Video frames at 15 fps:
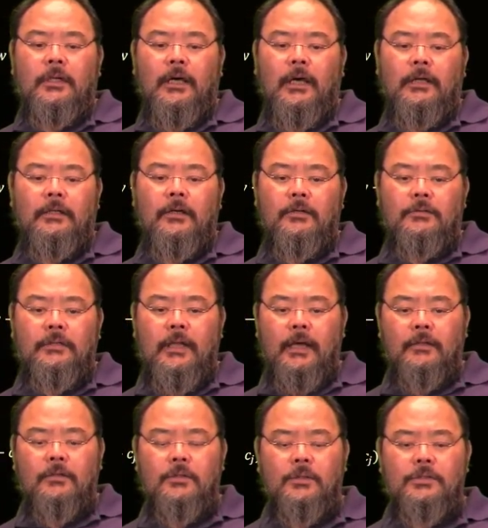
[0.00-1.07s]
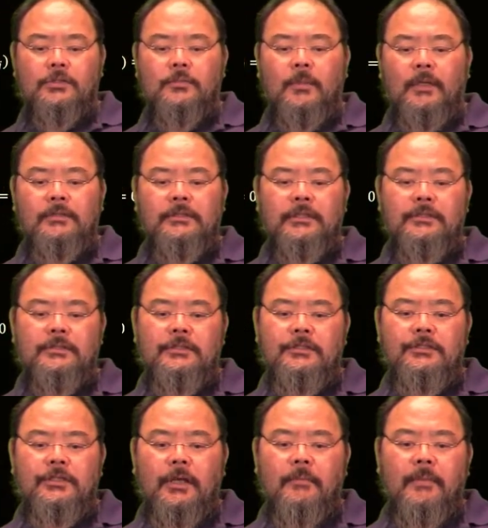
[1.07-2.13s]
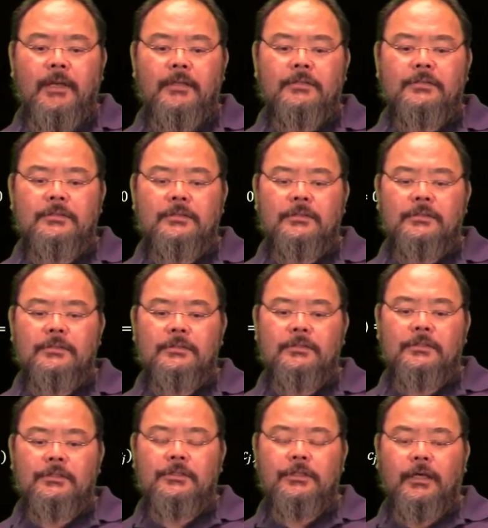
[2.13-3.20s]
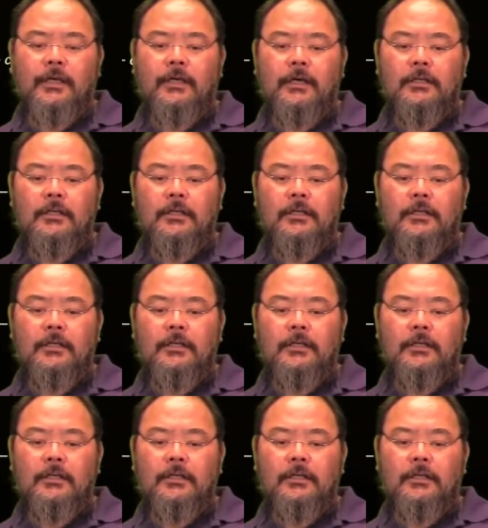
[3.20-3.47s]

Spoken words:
I know that corresponding zj minus cj